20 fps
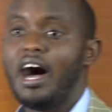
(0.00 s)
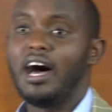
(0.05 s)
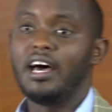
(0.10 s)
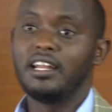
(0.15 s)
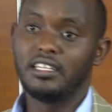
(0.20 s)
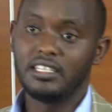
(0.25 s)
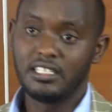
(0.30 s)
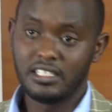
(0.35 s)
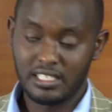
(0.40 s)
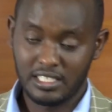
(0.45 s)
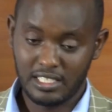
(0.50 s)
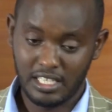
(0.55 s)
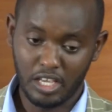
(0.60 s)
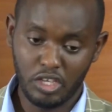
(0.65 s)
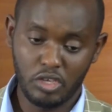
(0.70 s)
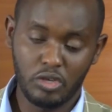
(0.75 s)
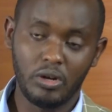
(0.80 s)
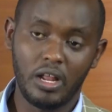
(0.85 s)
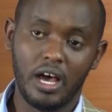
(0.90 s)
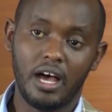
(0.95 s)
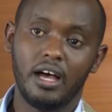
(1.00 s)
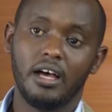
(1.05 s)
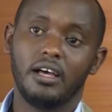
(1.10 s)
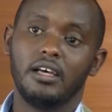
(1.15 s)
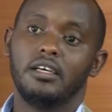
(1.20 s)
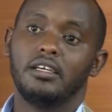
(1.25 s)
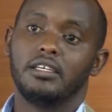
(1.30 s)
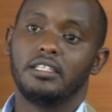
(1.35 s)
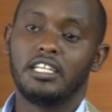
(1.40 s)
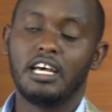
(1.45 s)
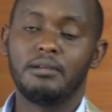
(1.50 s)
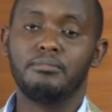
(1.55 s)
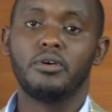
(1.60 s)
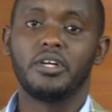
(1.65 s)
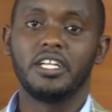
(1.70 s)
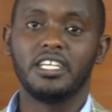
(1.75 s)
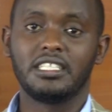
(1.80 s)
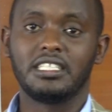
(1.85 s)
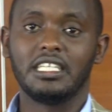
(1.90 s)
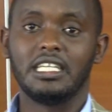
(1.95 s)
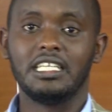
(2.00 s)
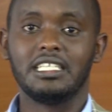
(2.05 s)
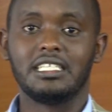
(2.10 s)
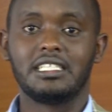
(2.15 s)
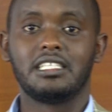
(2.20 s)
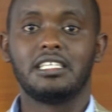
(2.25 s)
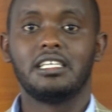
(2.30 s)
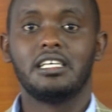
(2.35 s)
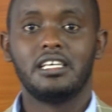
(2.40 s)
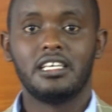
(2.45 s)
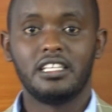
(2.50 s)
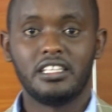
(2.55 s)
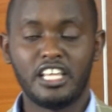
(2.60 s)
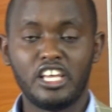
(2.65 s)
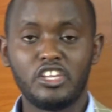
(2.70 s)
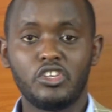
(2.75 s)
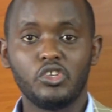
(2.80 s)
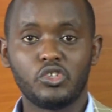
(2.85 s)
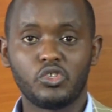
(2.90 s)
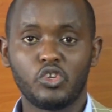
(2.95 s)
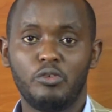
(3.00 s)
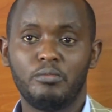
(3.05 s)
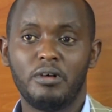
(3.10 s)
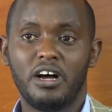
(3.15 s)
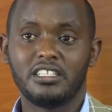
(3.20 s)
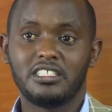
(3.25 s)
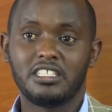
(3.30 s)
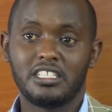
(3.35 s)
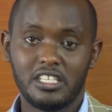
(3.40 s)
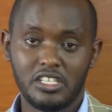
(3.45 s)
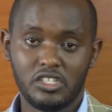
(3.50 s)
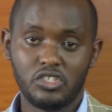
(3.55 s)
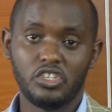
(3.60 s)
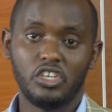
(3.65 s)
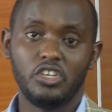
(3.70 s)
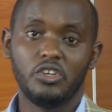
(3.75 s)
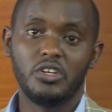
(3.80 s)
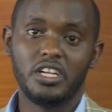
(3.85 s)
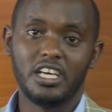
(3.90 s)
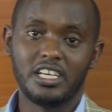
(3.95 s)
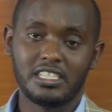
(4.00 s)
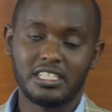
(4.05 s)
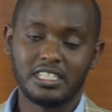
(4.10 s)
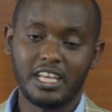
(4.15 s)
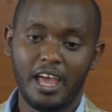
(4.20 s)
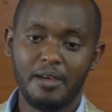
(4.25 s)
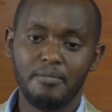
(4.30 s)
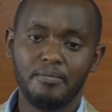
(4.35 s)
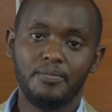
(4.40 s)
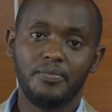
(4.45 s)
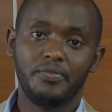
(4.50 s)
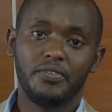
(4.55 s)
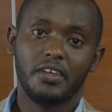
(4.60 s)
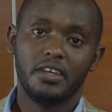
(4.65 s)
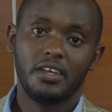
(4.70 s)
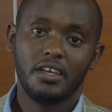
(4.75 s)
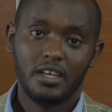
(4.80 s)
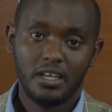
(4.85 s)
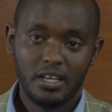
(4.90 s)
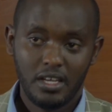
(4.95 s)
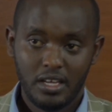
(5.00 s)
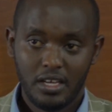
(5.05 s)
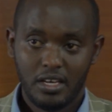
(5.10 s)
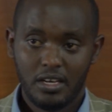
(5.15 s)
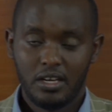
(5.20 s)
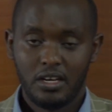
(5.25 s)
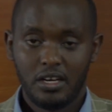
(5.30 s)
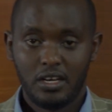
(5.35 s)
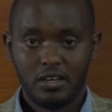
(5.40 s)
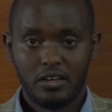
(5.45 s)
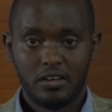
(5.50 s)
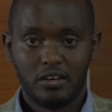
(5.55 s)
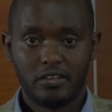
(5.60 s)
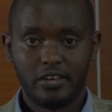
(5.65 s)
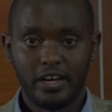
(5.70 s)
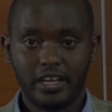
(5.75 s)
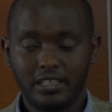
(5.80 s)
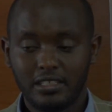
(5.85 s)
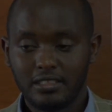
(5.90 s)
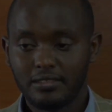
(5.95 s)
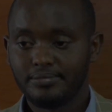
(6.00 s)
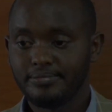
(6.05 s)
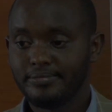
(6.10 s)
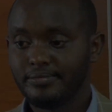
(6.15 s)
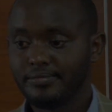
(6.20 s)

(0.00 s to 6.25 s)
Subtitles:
and circular double linked list. Thank you so much. See you next time. All right.